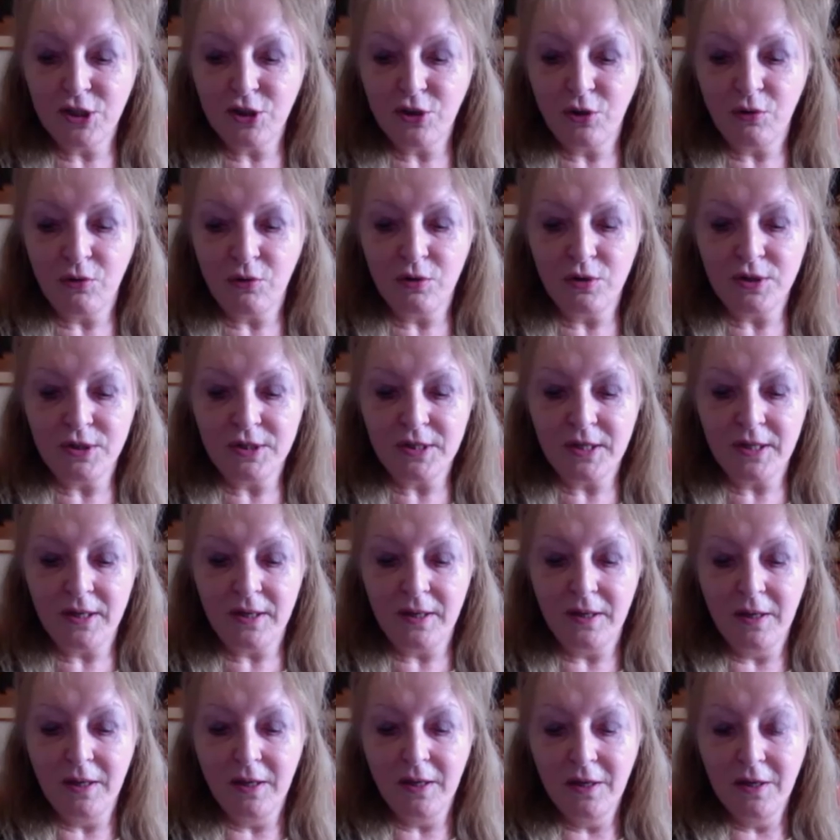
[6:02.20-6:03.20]

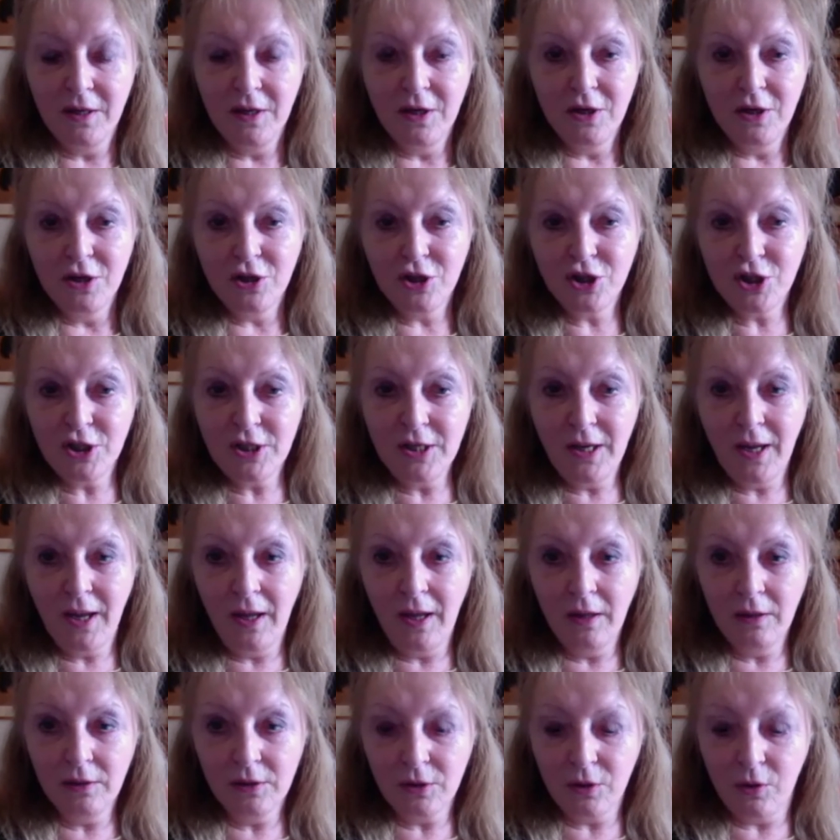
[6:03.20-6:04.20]
aristocracy. She
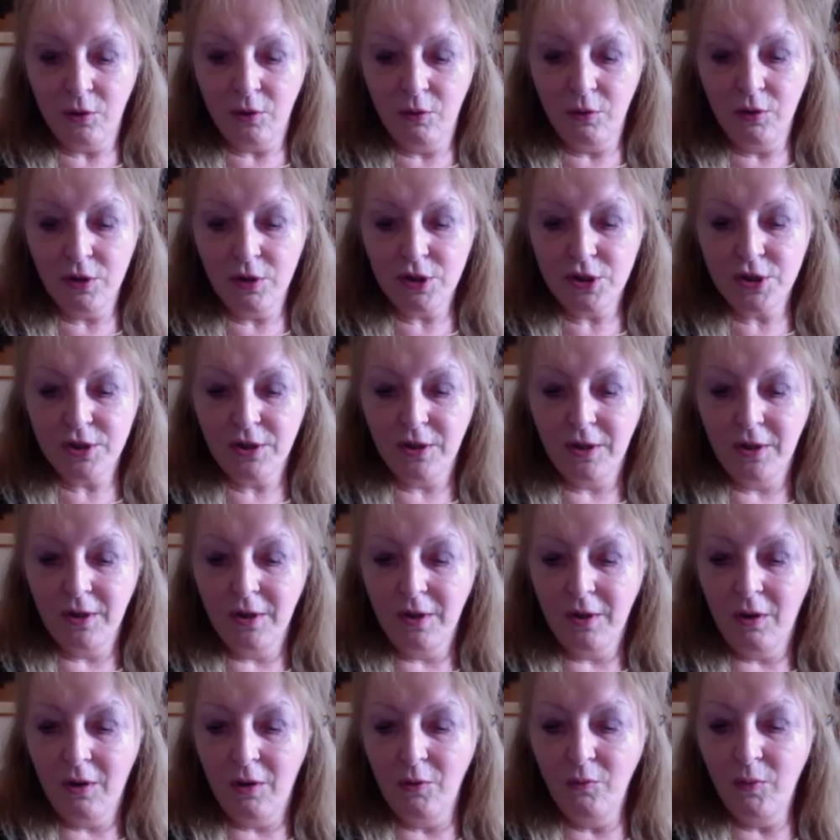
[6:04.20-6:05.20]
held court
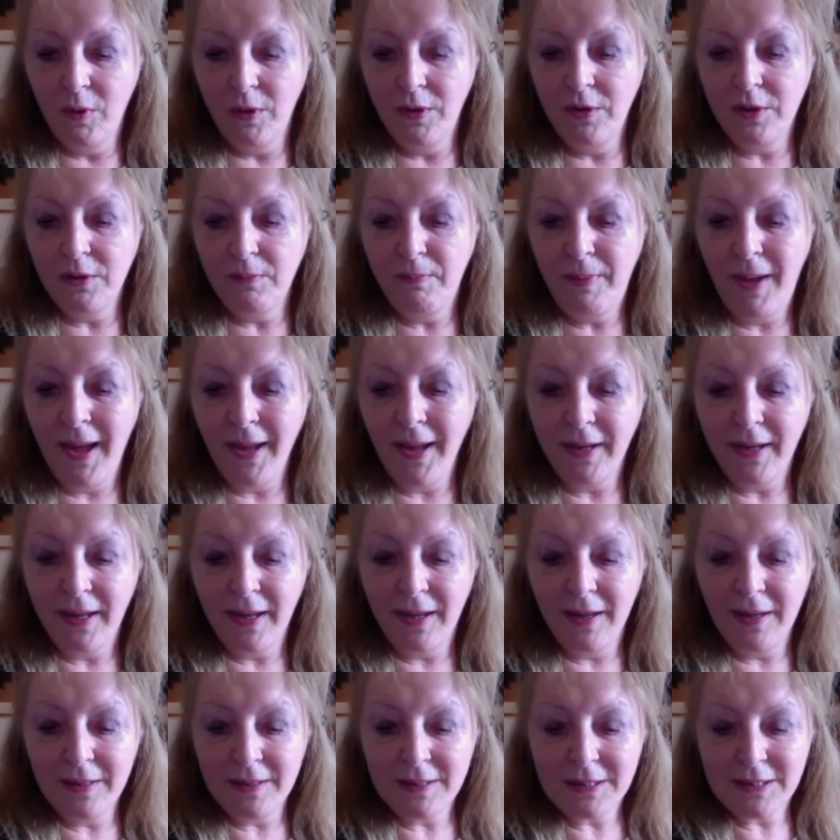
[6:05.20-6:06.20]
on one of the
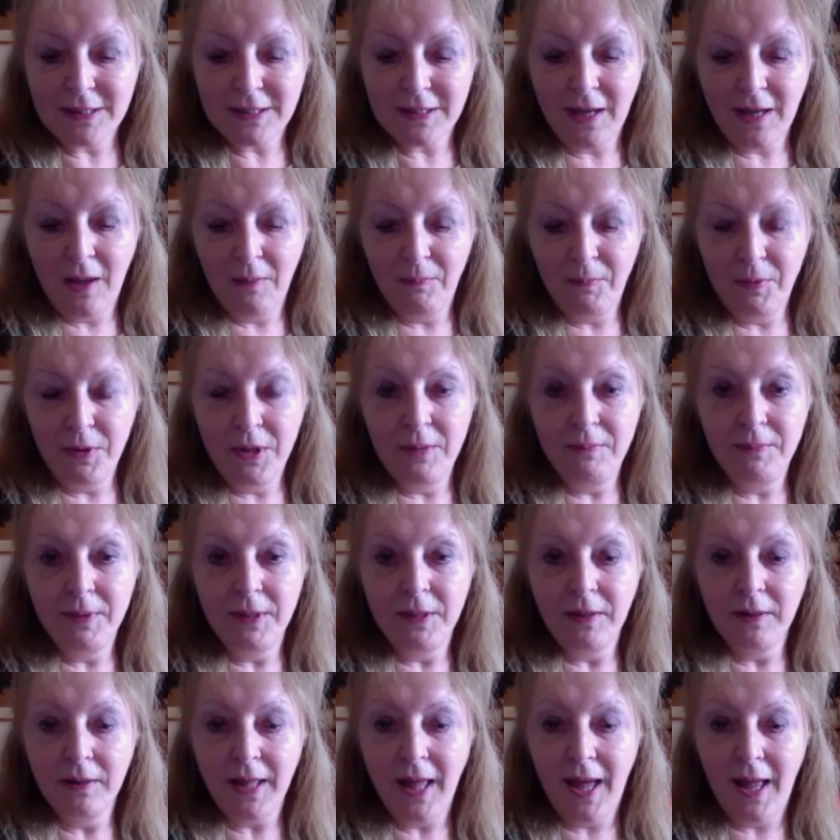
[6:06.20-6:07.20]
banquettes up in the
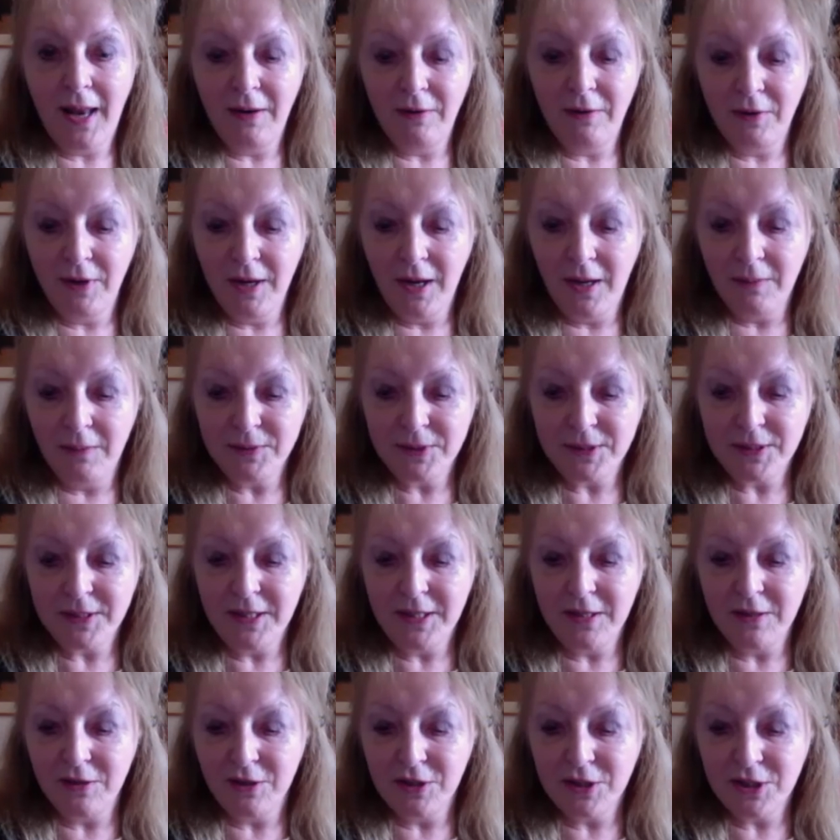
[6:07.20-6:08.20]
middle gallery
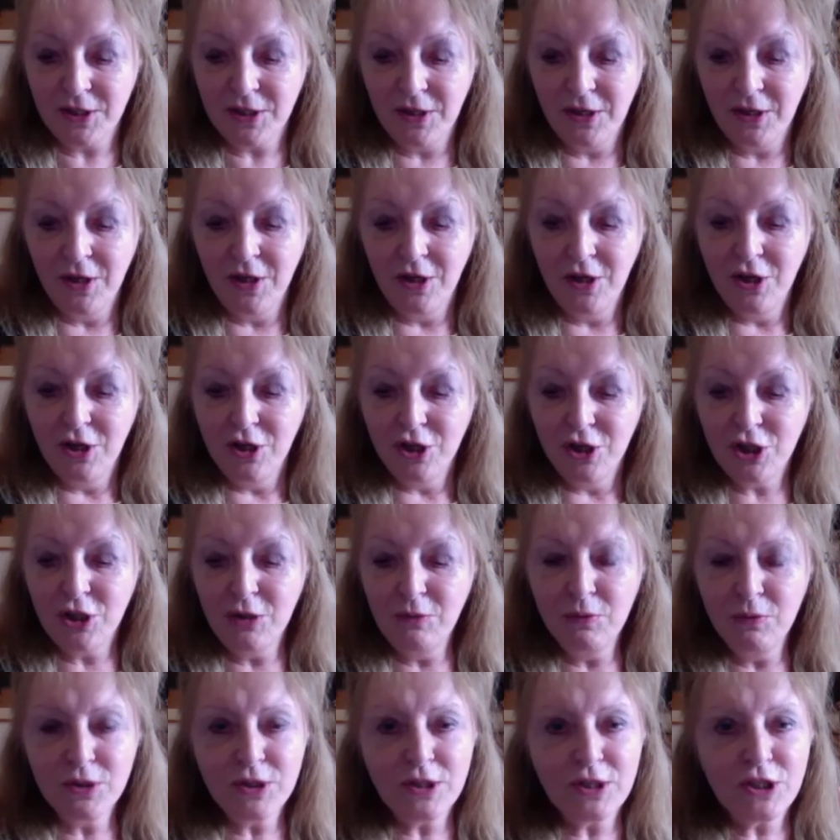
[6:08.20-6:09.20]
upstairs.
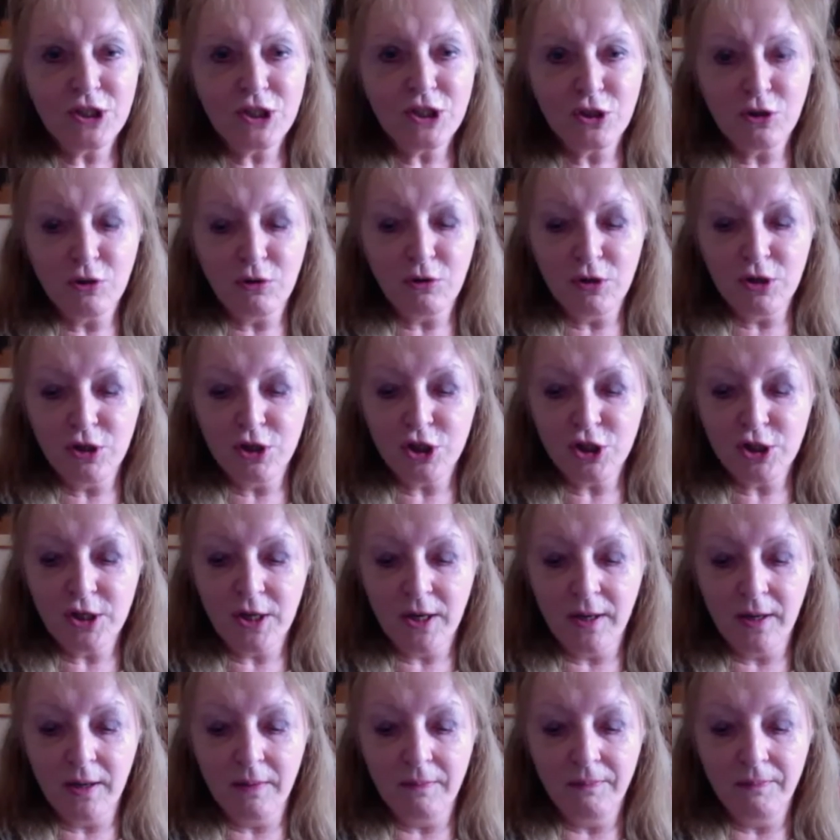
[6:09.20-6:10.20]
She was
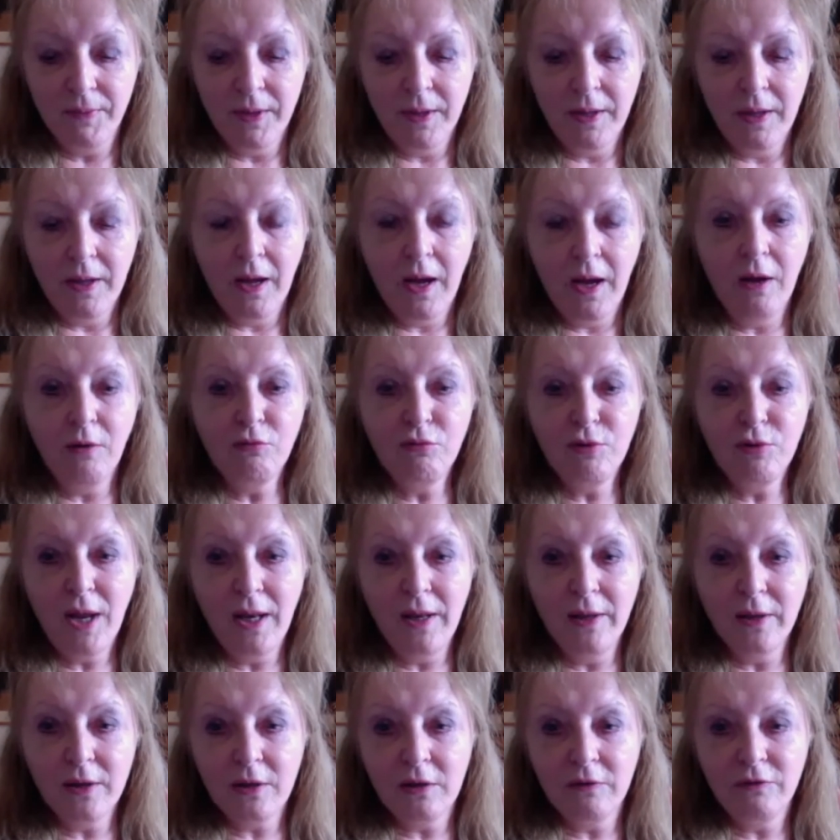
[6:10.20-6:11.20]
astonishing, a
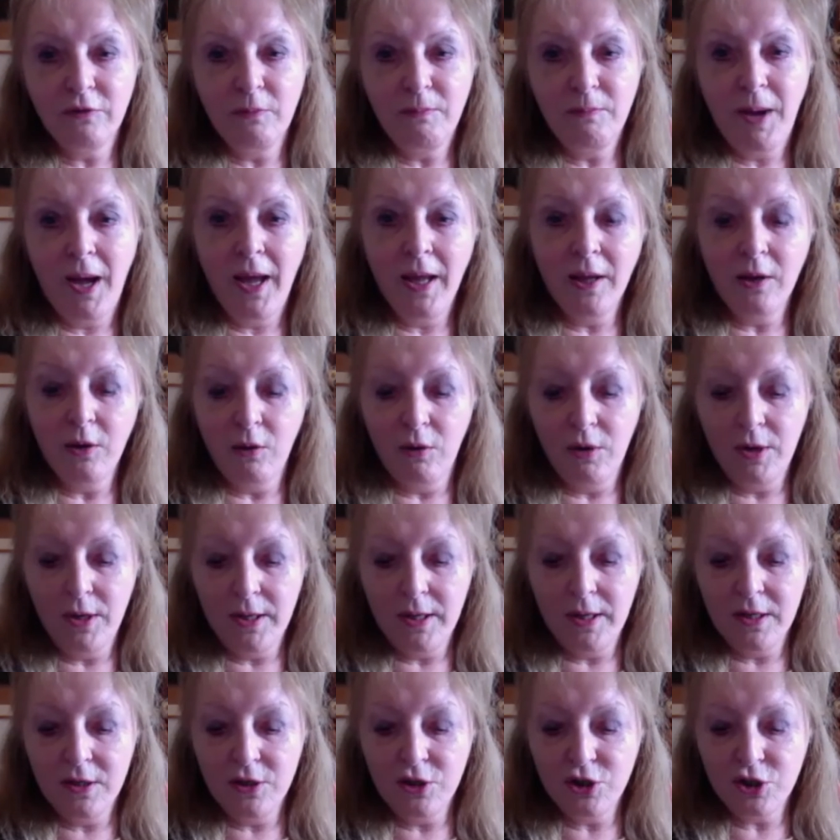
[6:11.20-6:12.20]
relic of a
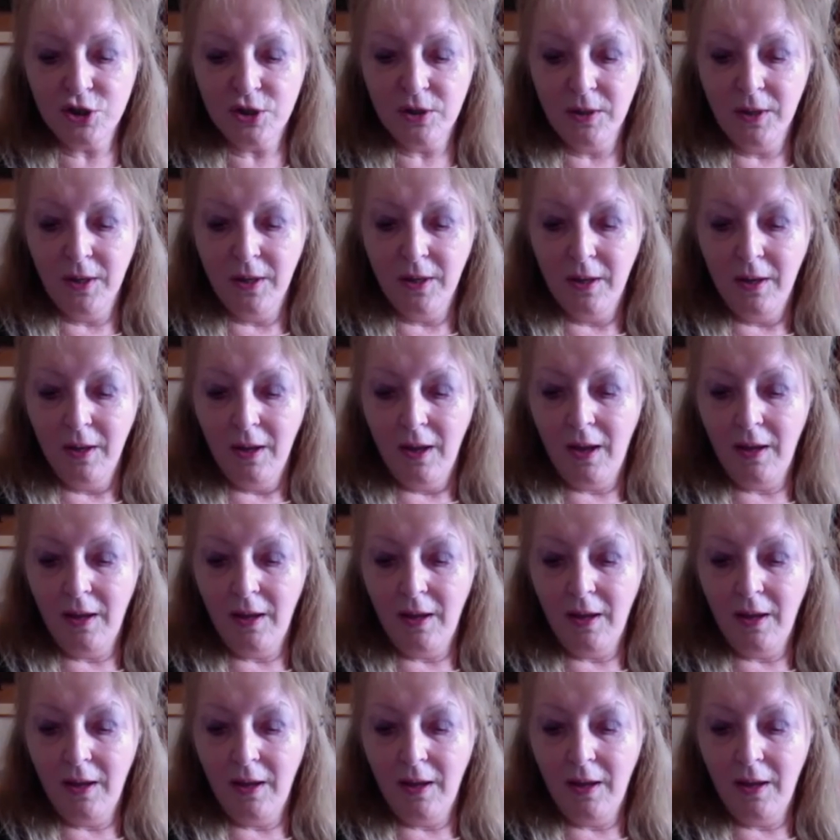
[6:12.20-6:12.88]
bygone age,